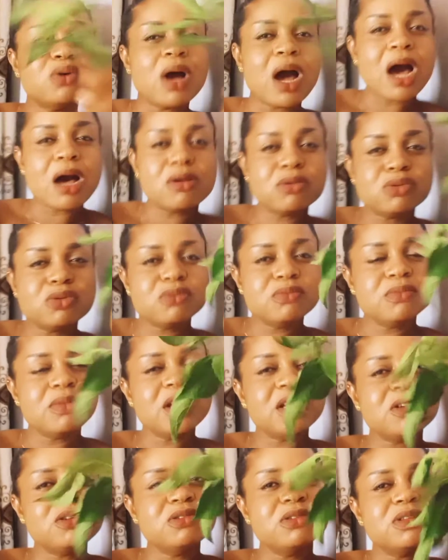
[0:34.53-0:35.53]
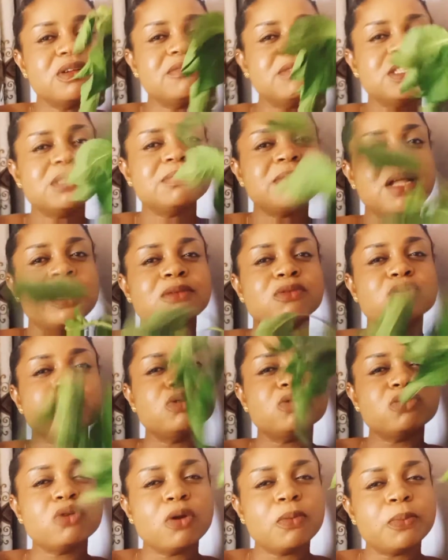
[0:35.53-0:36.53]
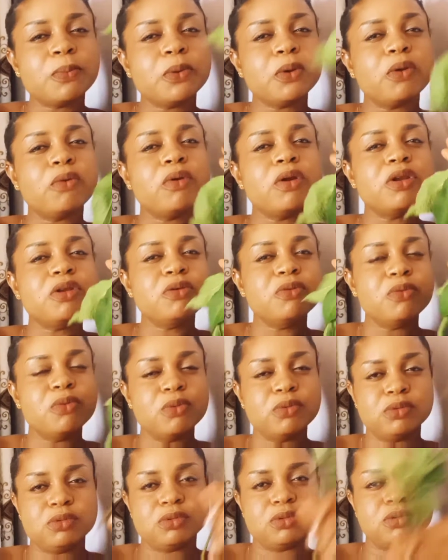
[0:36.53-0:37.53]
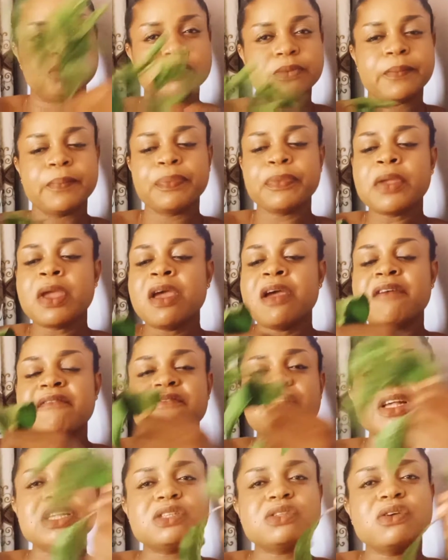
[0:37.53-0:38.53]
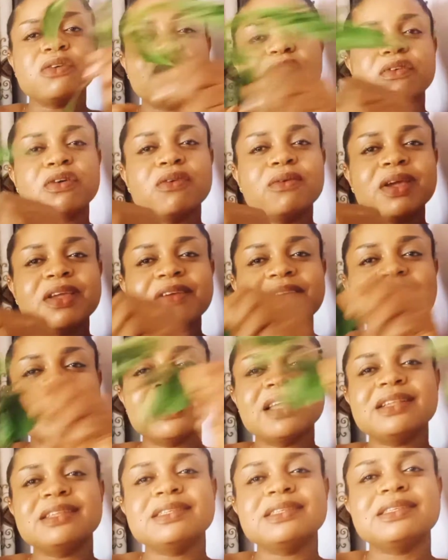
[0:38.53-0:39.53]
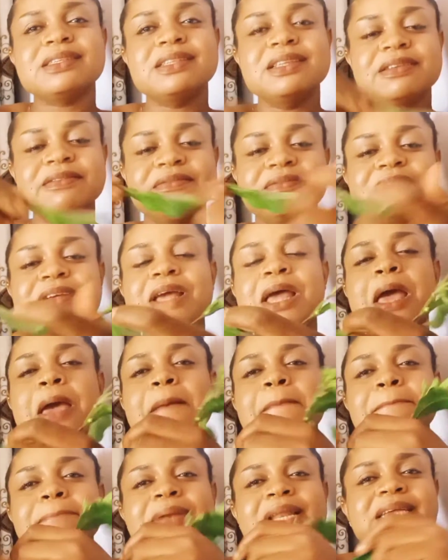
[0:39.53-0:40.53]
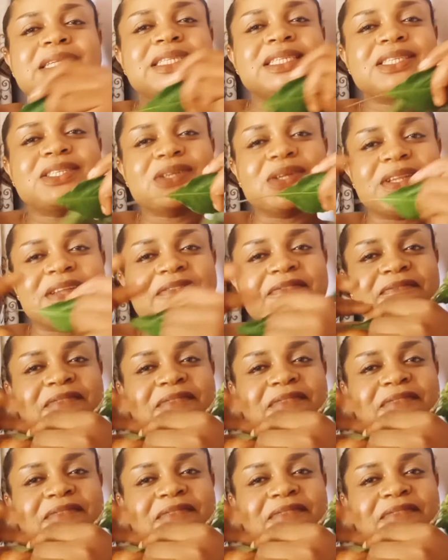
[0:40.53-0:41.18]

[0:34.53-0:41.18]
you how to make use of this plant to stop your runny nose. First of all, when you get this leaf, place it on the